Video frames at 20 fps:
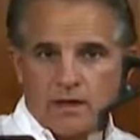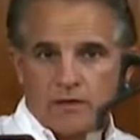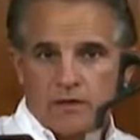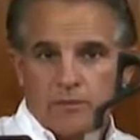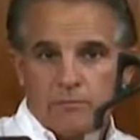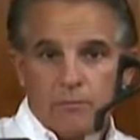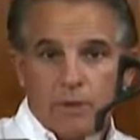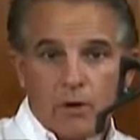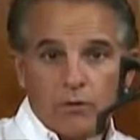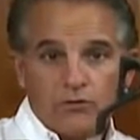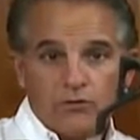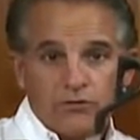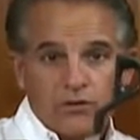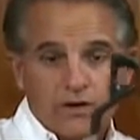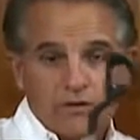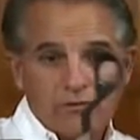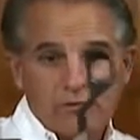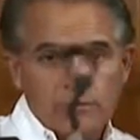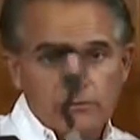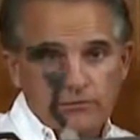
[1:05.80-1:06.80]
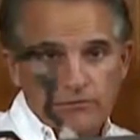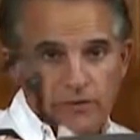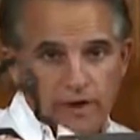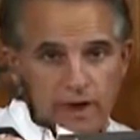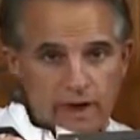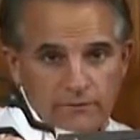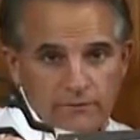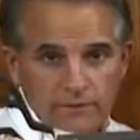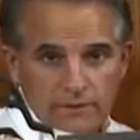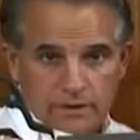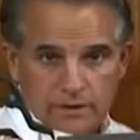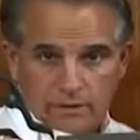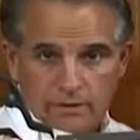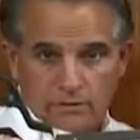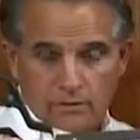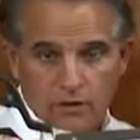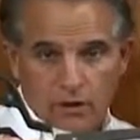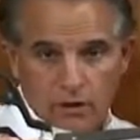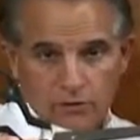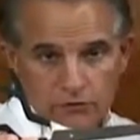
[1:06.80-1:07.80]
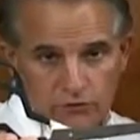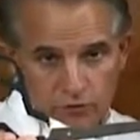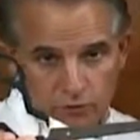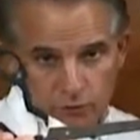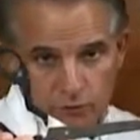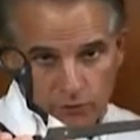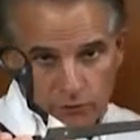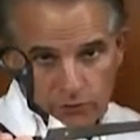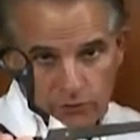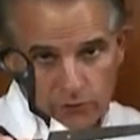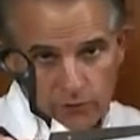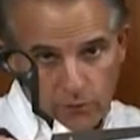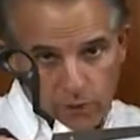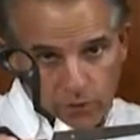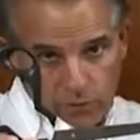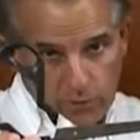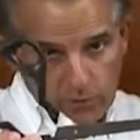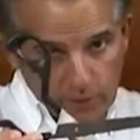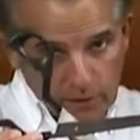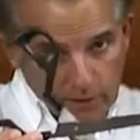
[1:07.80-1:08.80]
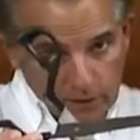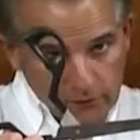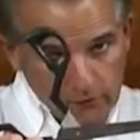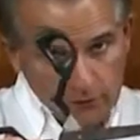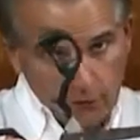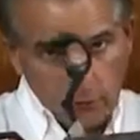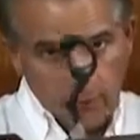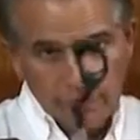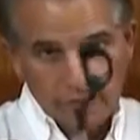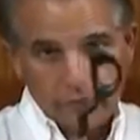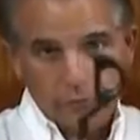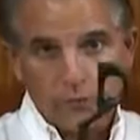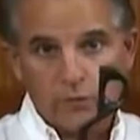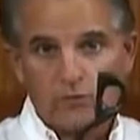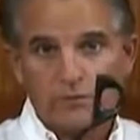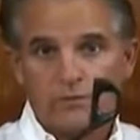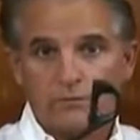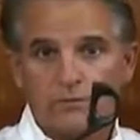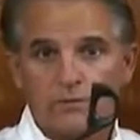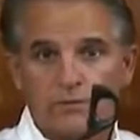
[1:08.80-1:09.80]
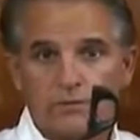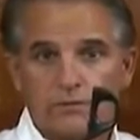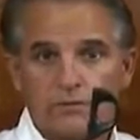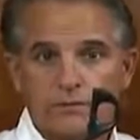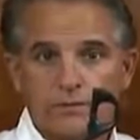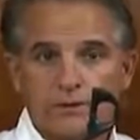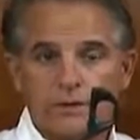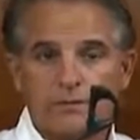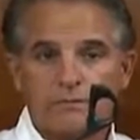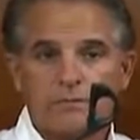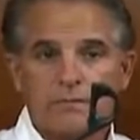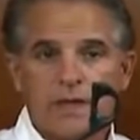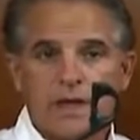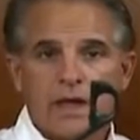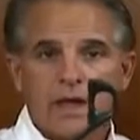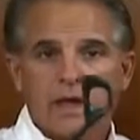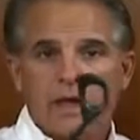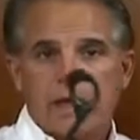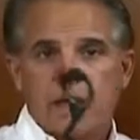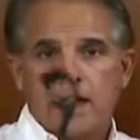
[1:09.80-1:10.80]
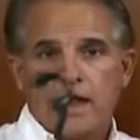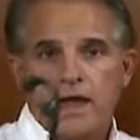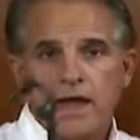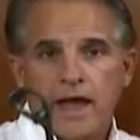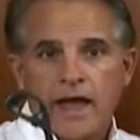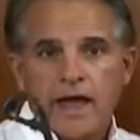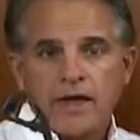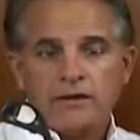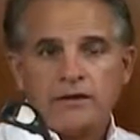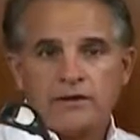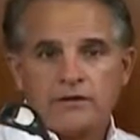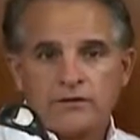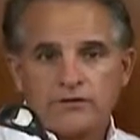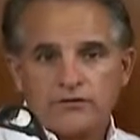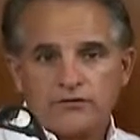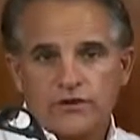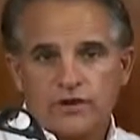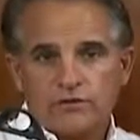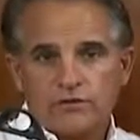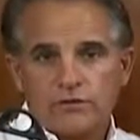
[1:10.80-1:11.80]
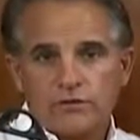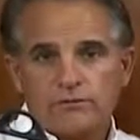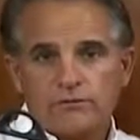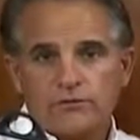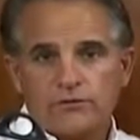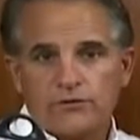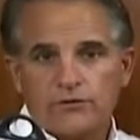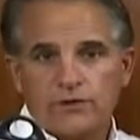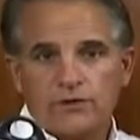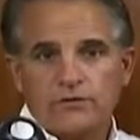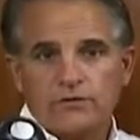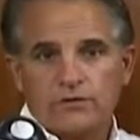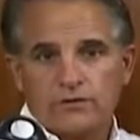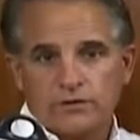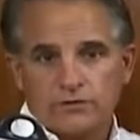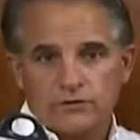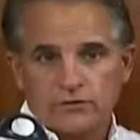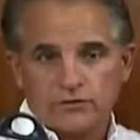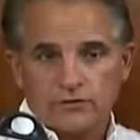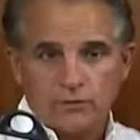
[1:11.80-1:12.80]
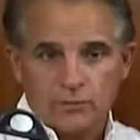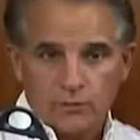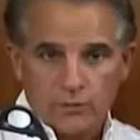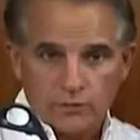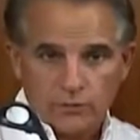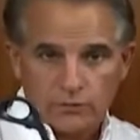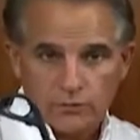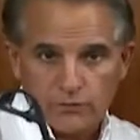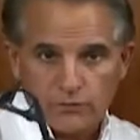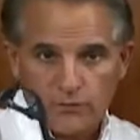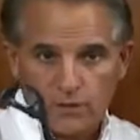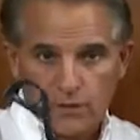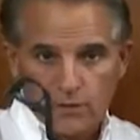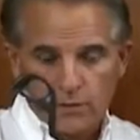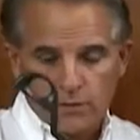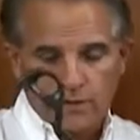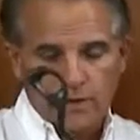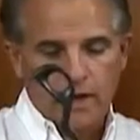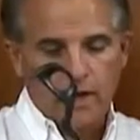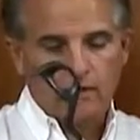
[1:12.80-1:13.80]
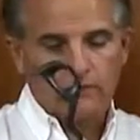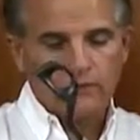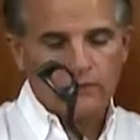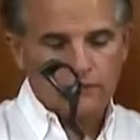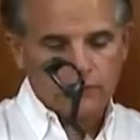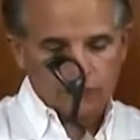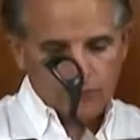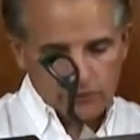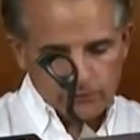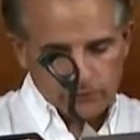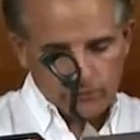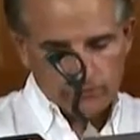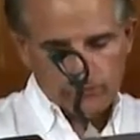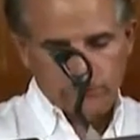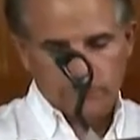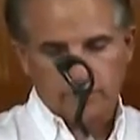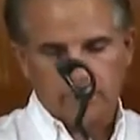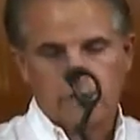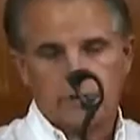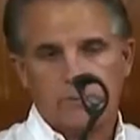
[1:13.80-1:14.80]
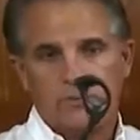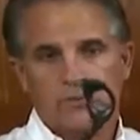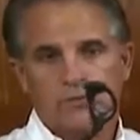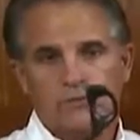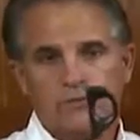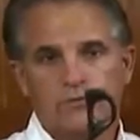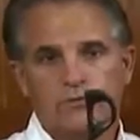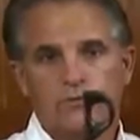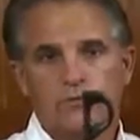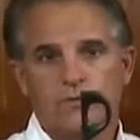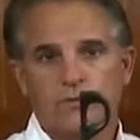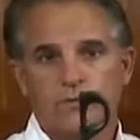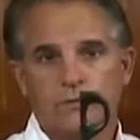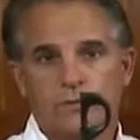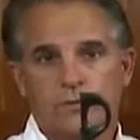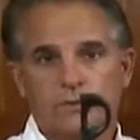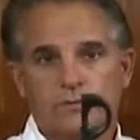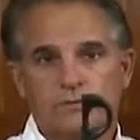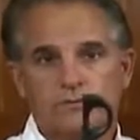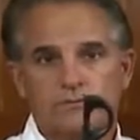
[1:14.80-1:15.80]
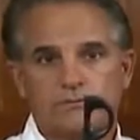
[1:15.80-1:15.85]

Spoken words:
The boat's center of gravity also moves forward because the weight's moving forward. And the center of resistance moves forward as the surface area moves forward.